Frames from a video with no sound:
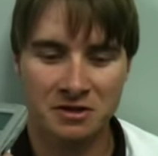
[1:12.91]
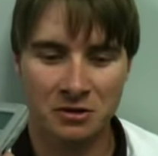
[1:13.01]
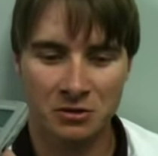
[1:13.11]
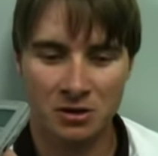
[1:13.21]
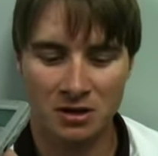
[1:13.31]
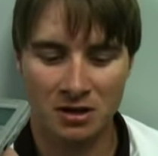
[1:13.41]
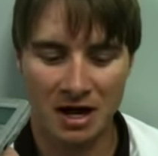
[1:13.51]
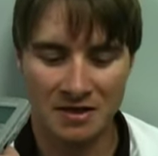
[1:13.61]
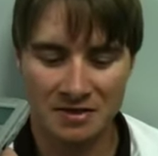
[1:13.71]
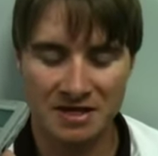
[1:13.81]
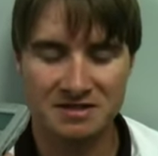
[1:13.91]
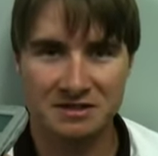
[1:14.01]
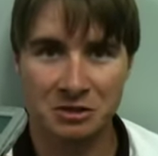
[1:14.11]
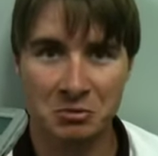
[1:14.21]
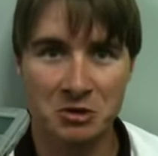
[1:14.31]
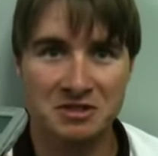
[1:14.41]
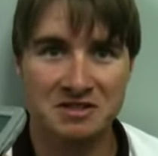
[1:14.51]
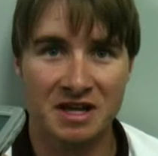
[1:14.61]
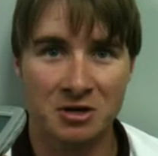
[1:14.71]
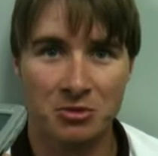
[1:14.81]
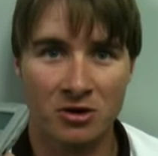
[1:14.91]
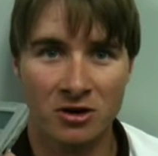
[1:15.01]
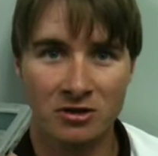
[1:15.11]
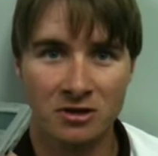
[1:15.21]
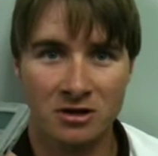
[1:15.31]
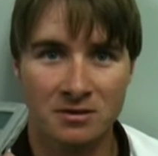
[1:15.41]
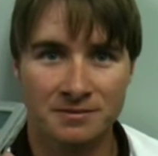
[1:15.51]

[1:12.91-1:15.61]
So I think that's the most exciting part right there.